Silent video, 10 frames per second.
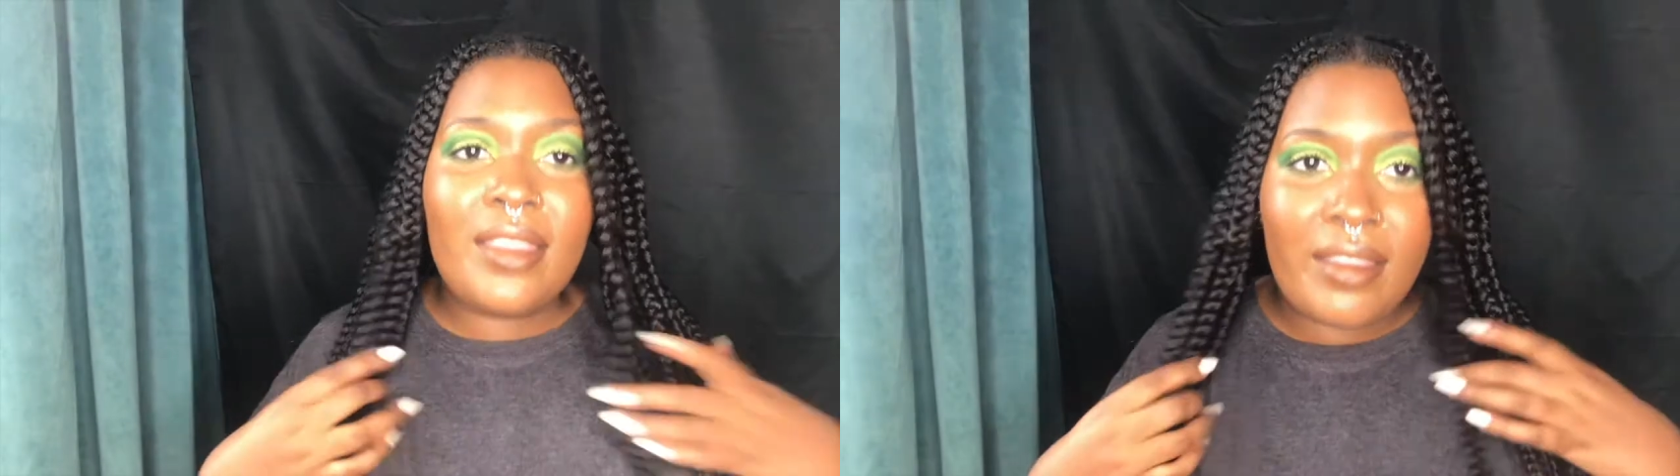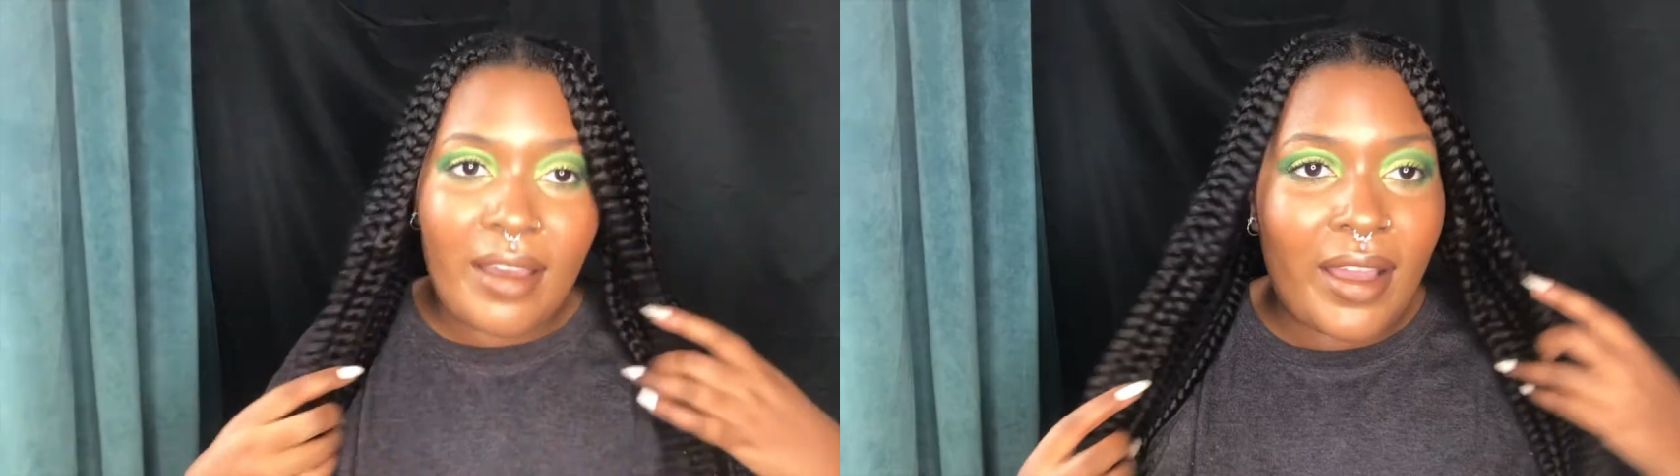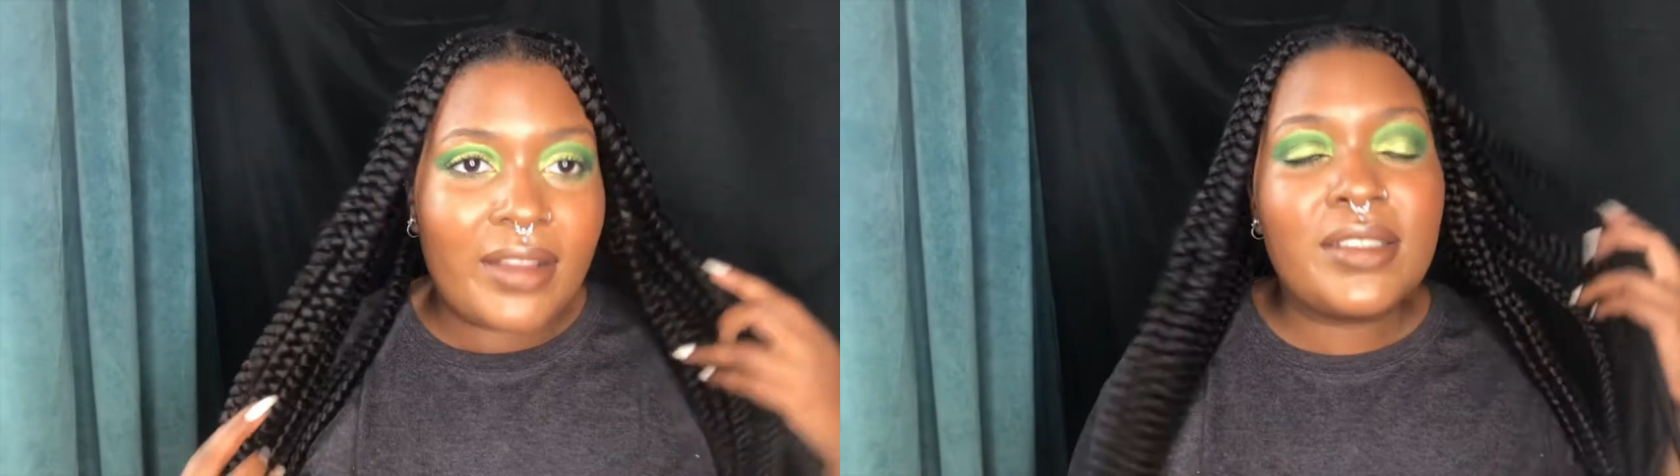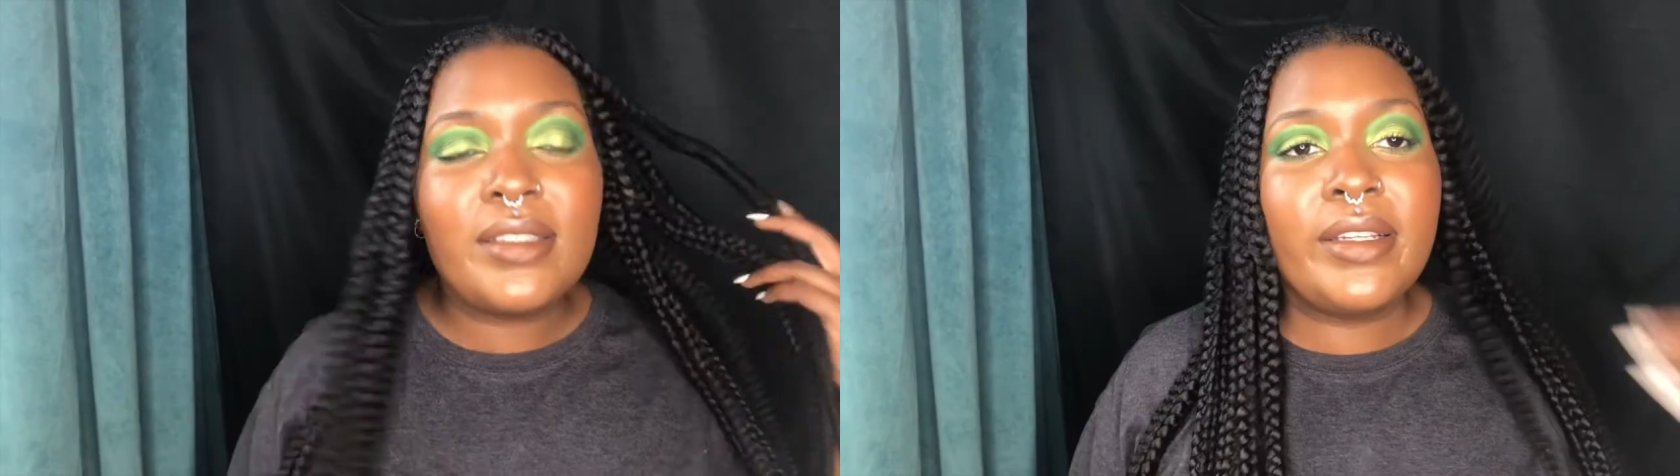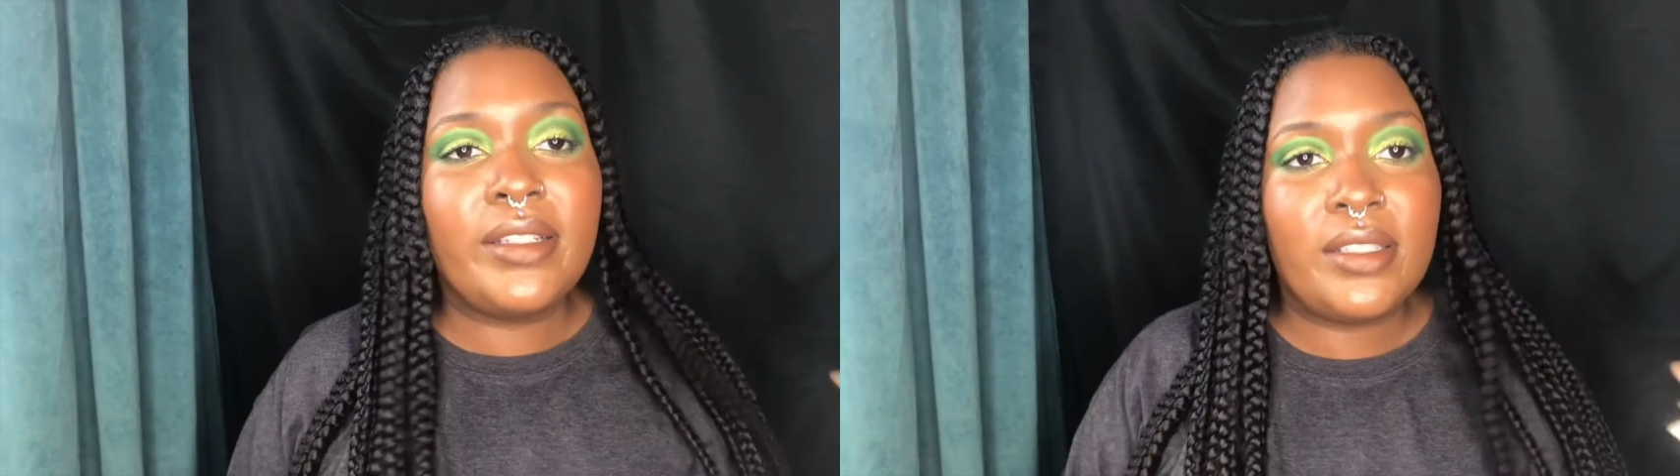that,
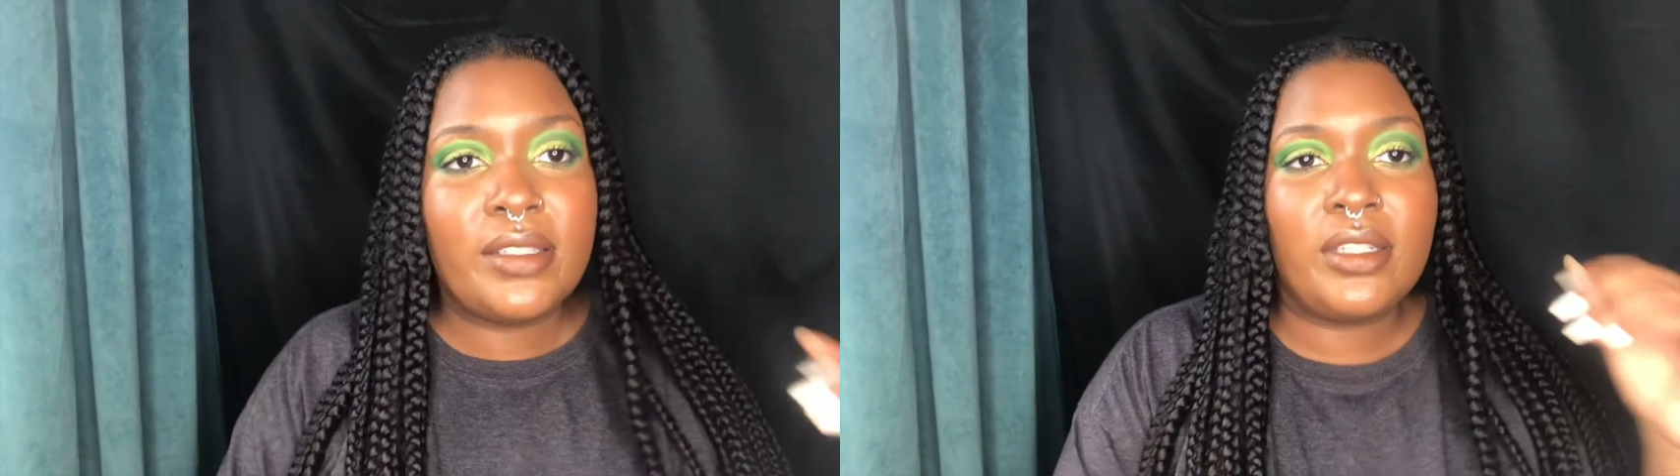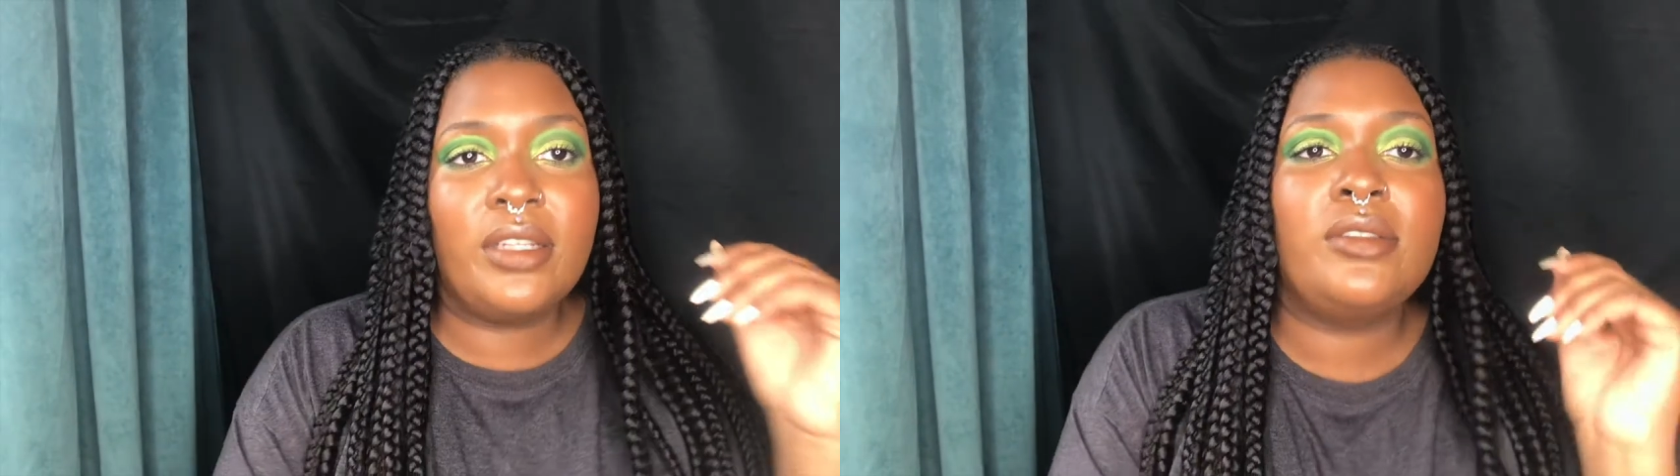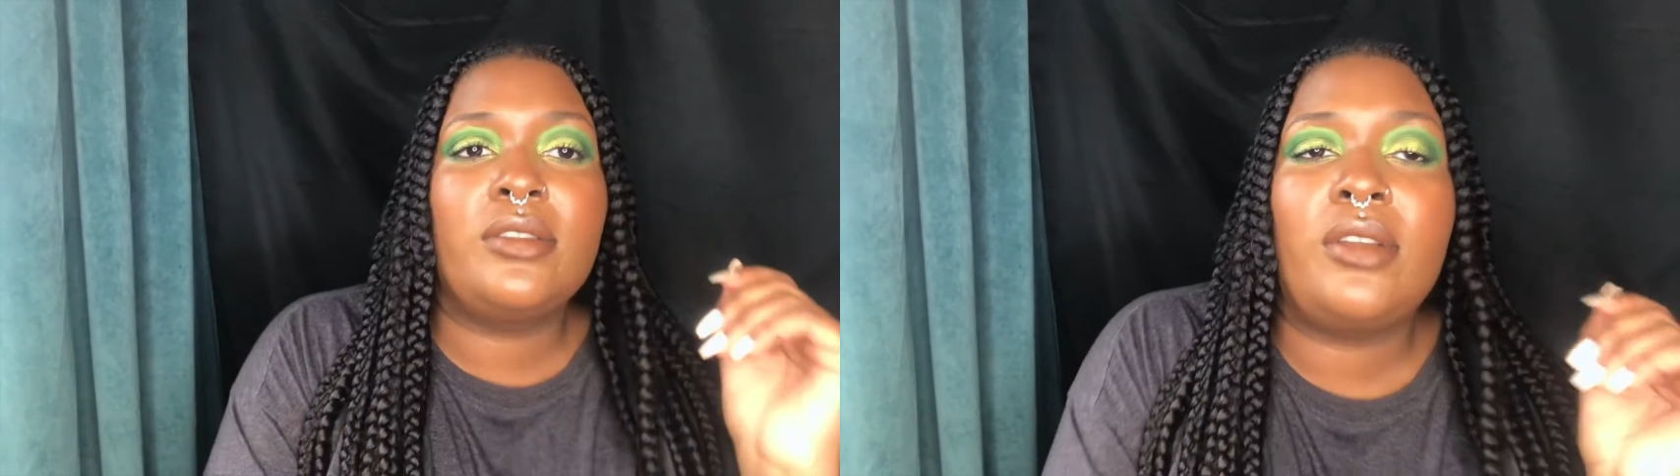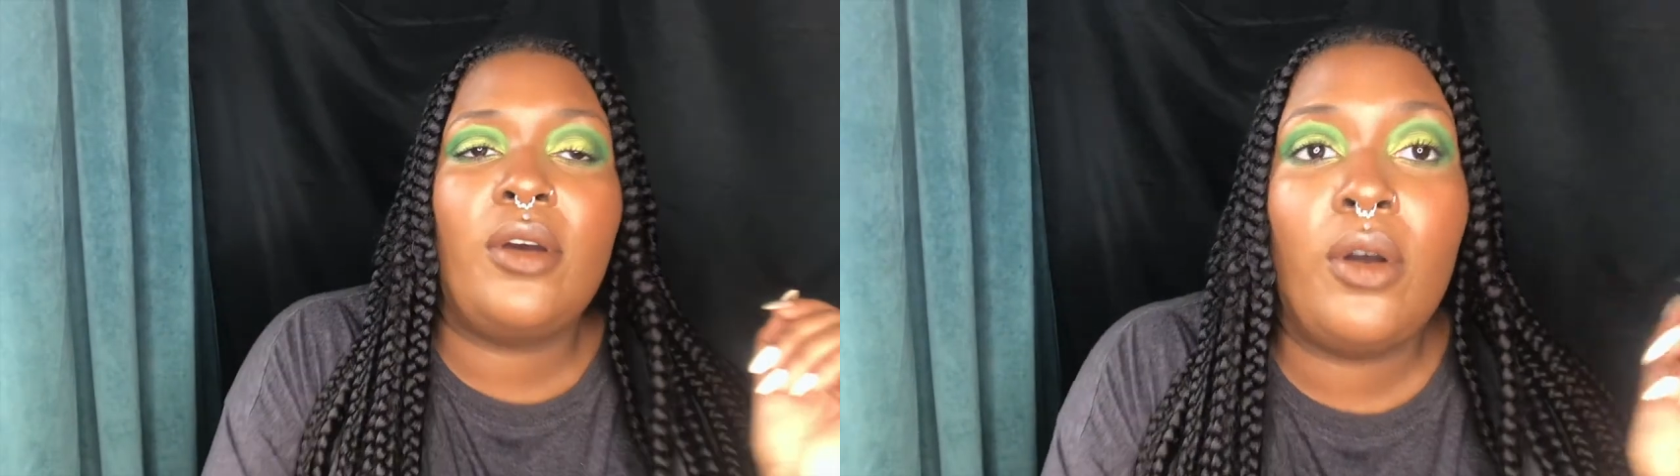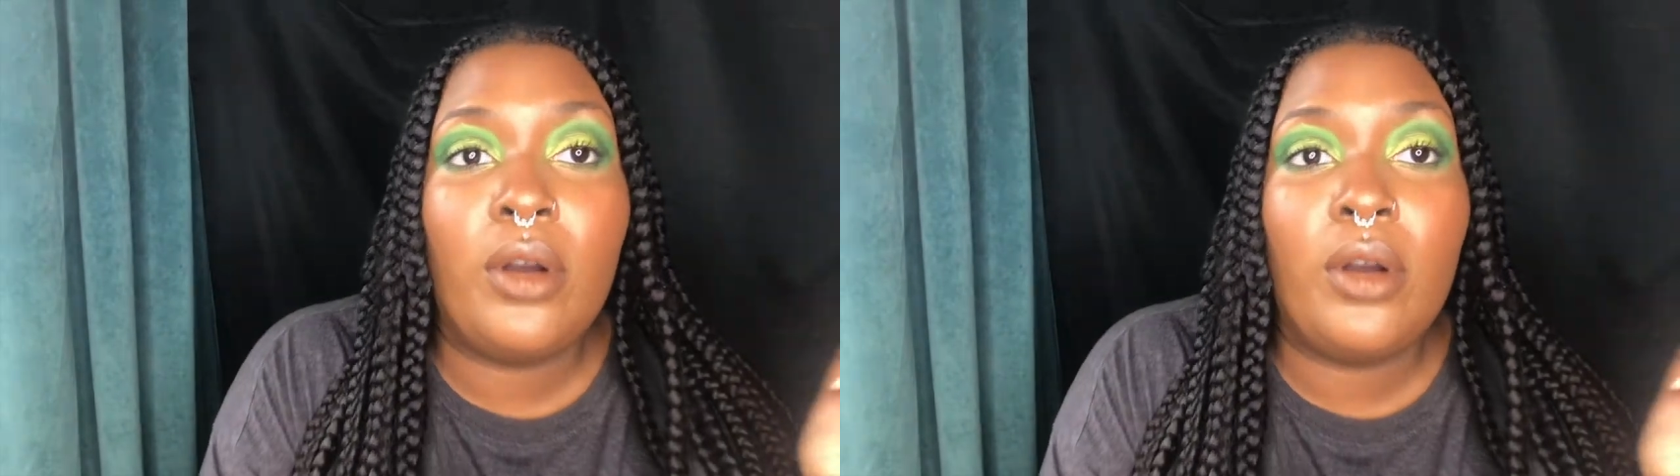ladies and gents,